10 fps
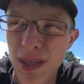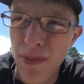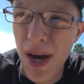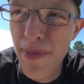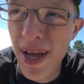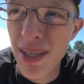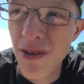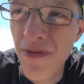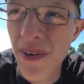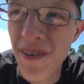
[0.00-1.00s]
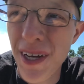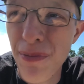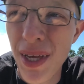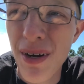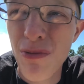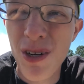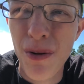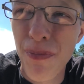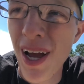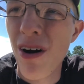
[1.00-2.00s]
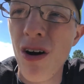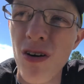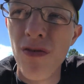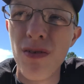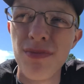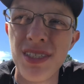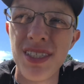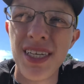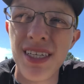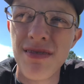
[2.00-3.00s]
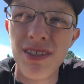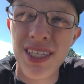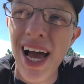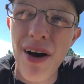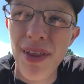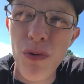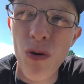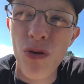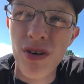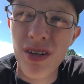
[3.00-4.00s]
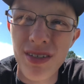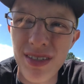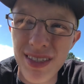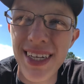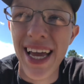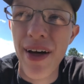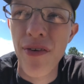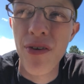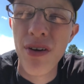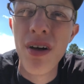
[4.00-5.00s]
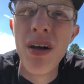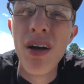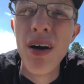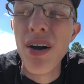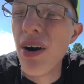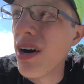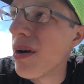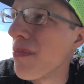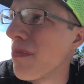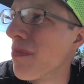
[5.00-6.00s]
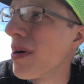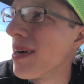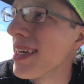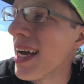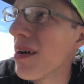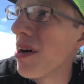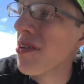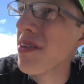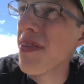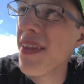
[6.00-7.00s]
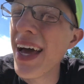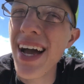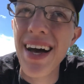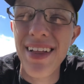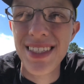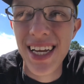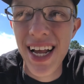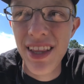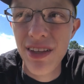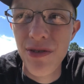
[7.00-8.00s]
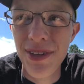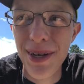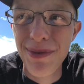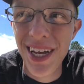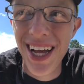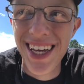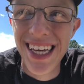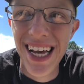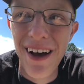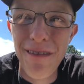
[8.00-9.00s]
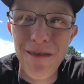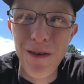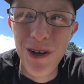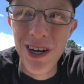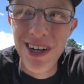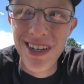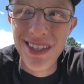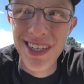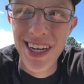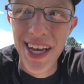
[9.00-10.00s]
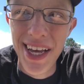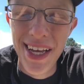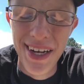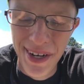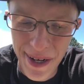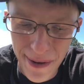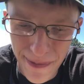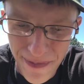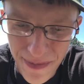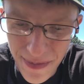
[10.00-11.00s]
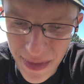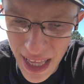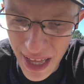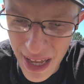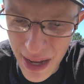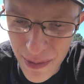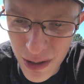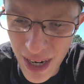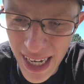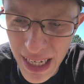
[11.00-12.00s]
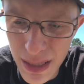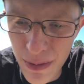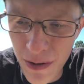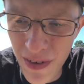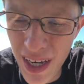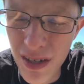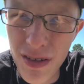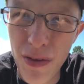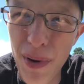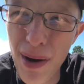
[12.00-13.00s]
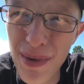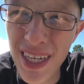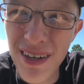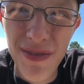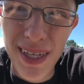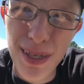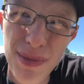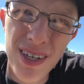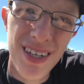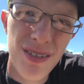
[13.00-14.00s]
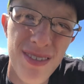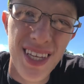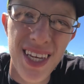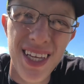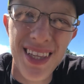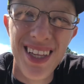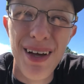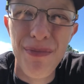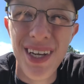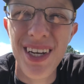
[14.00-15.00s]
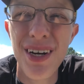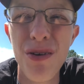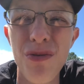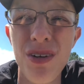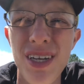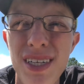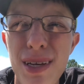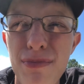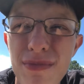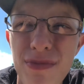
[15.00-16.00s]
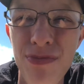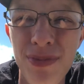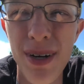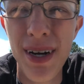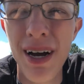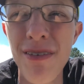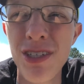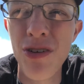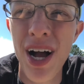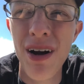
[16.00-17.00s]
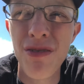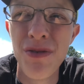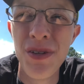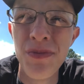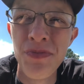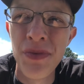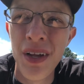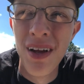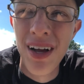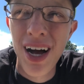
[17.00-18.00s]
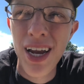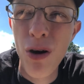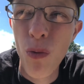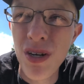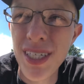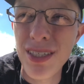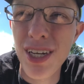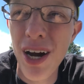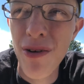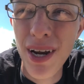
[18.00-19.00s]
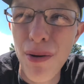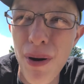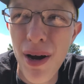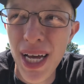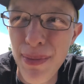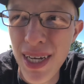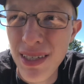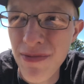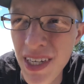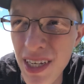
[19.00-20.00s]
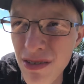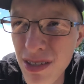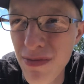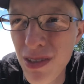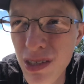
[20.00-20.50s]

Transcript: the Bobcat 250 up there, and we'll compare all of them to see just how they work together. But yeah, other than that, that's kind of the only update I got for y'all today. I'm gonna try getting some more videos of the Bombardier. If that's y'all interested in, let me know, because I'm not really sure how. I know once it's going, I'll probably make some videos of